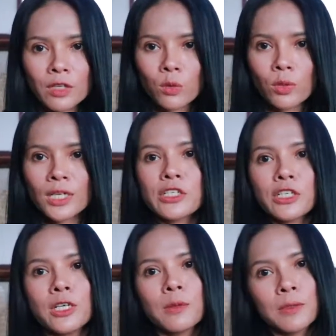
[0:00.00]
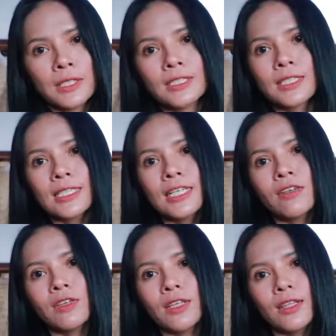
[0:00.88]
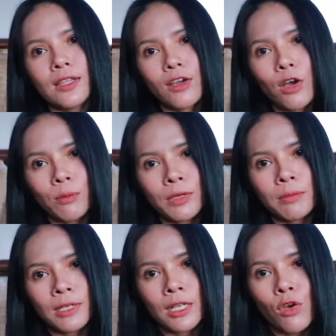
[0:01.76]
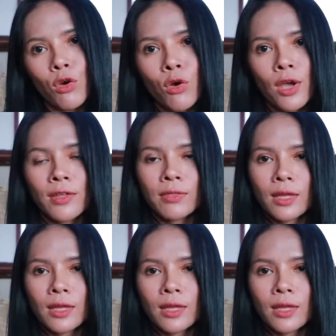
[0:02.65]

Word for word: any question please just leave it in the comment below and